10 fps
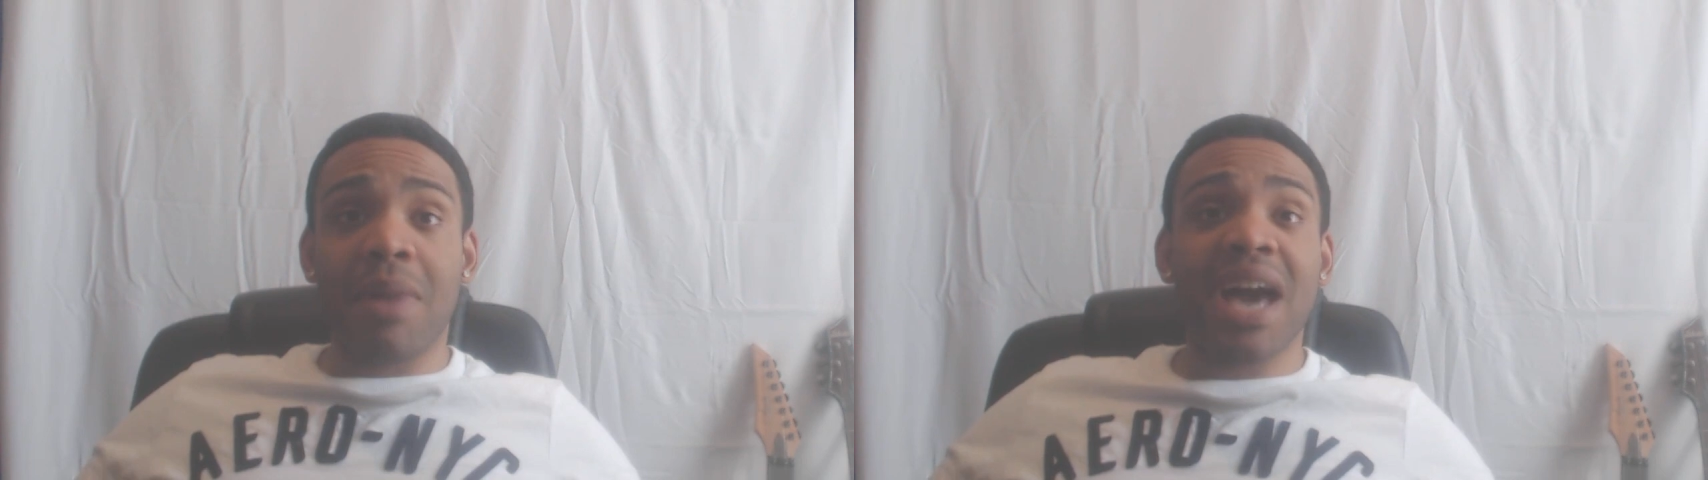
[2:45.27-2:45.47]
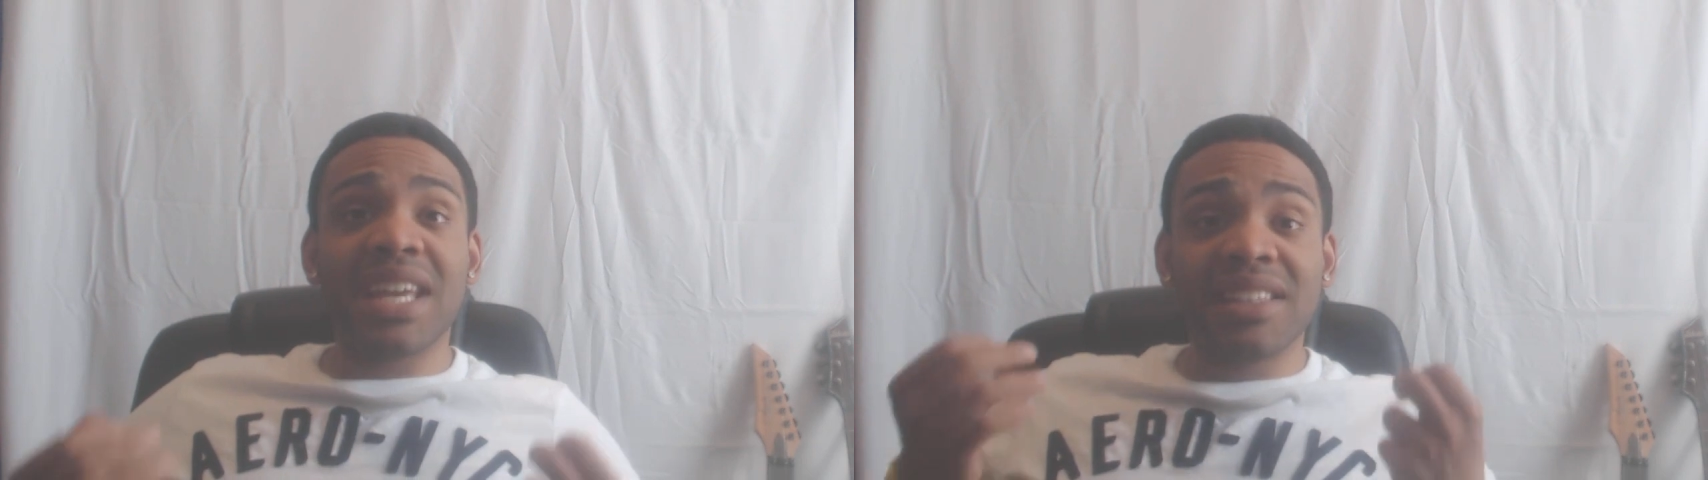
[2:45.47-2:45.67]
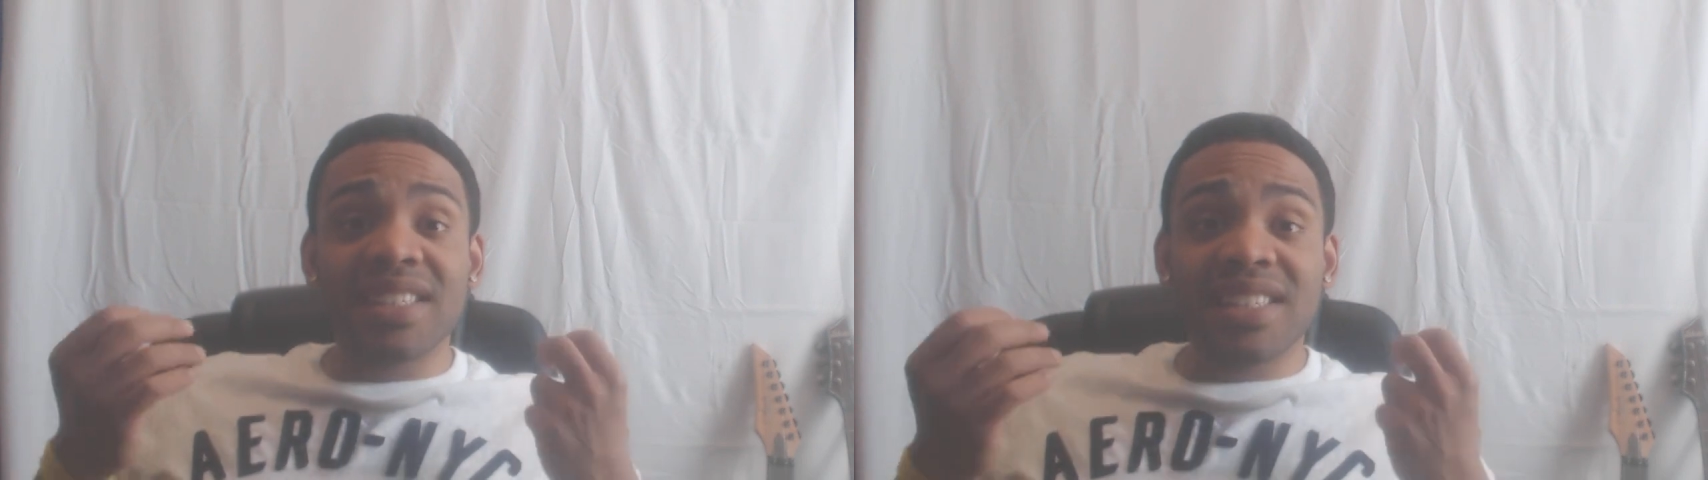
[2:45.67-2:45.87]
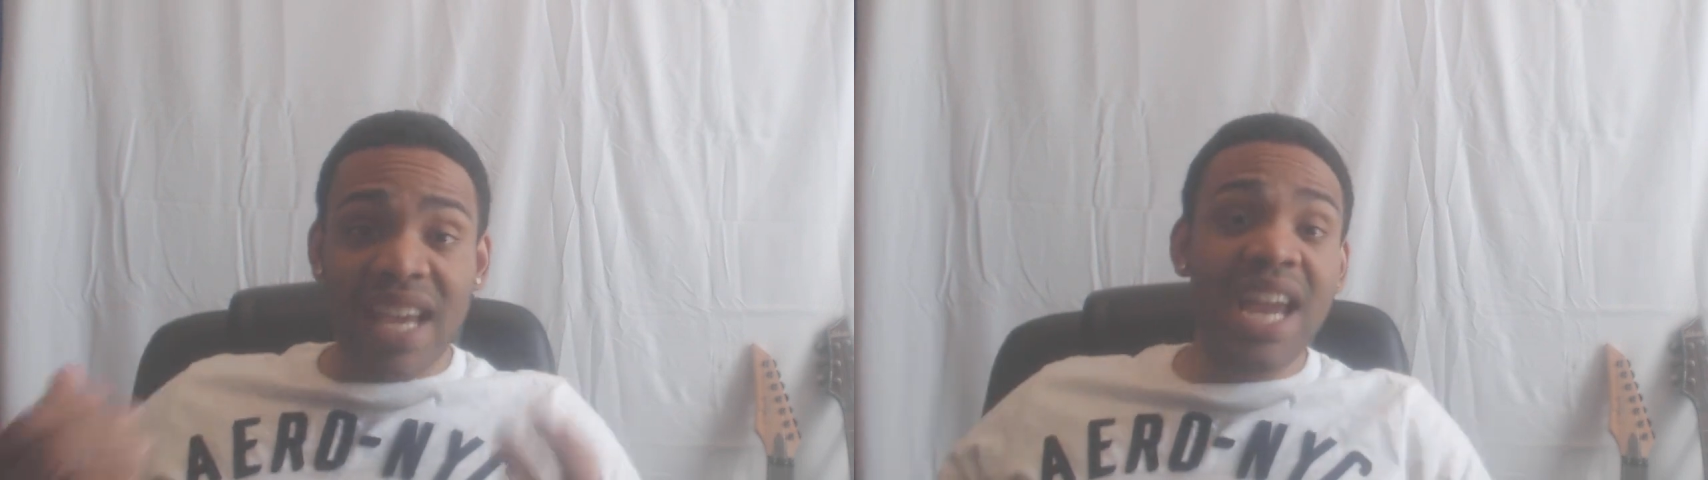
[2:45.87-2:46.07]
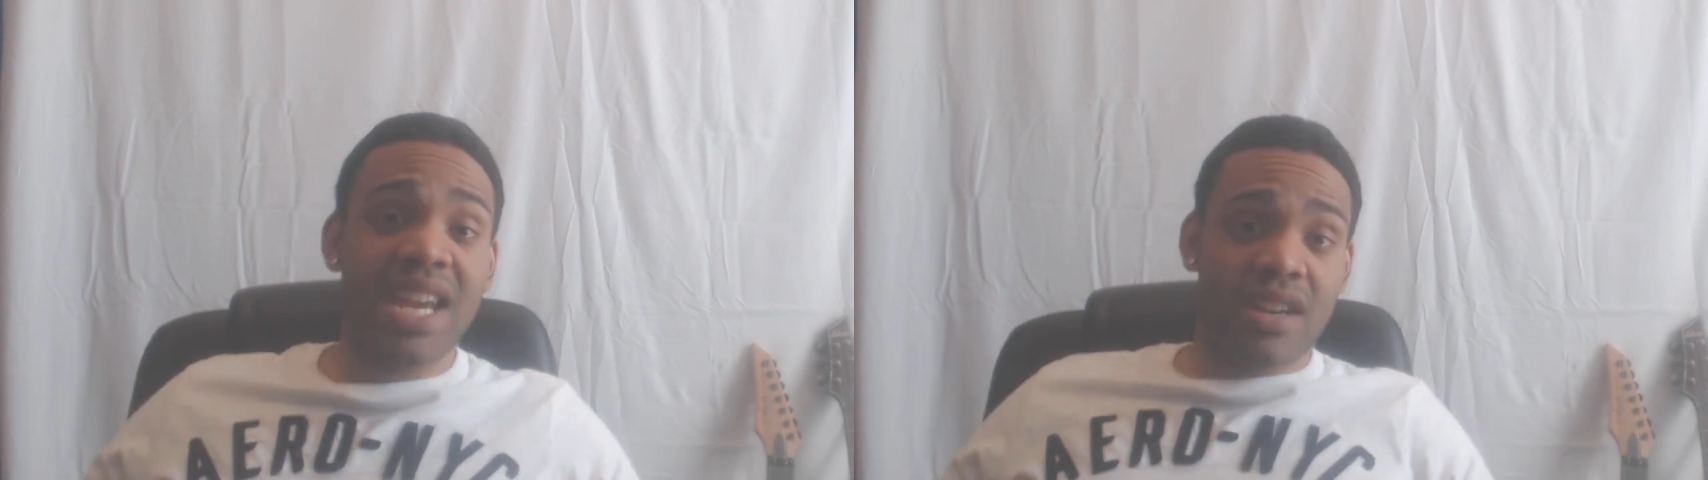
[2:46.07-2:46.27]
men
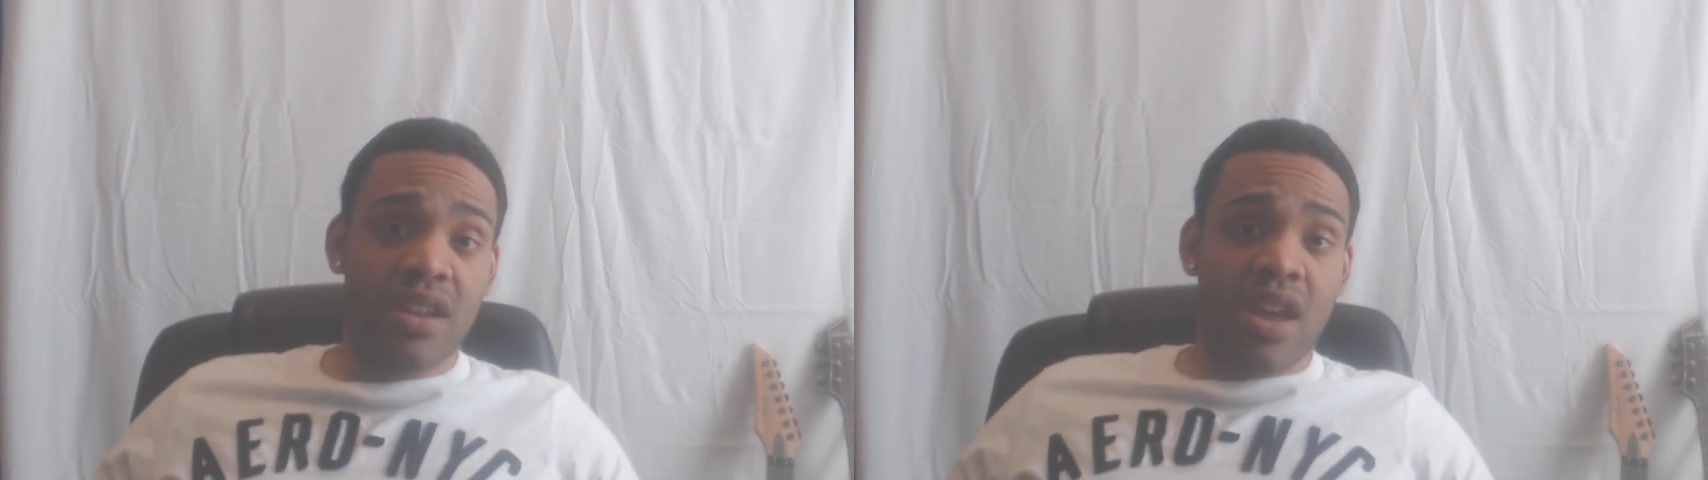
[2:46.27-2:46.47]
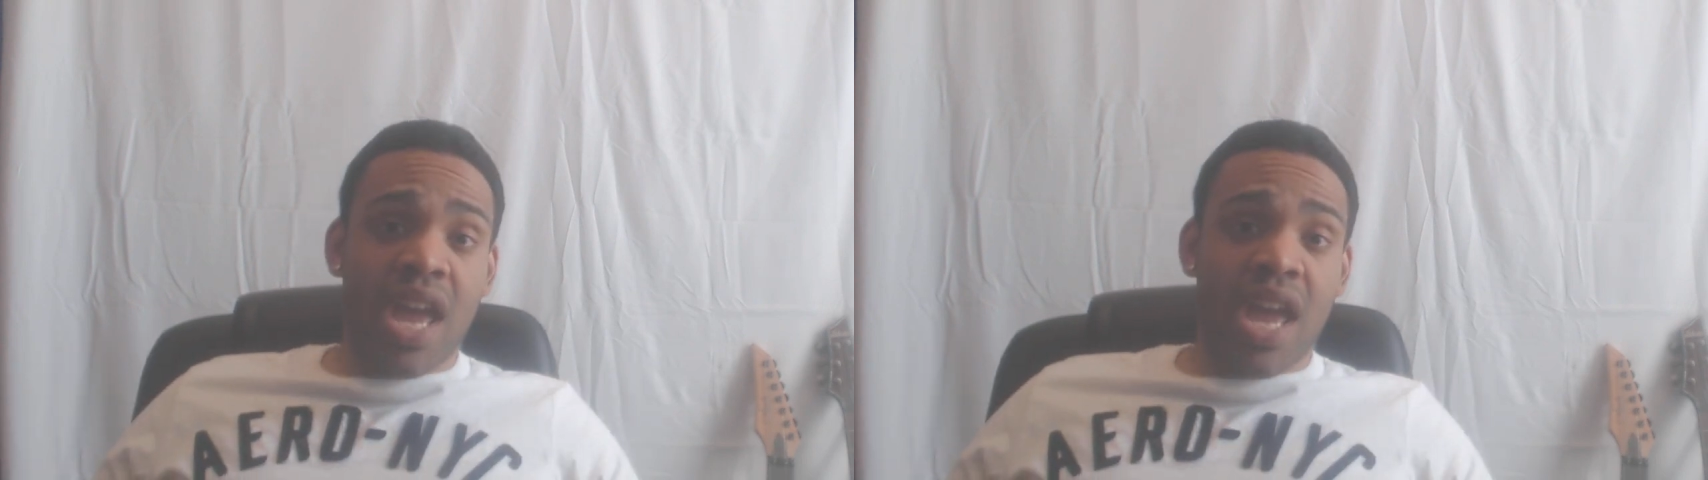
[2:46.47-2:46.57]
insane.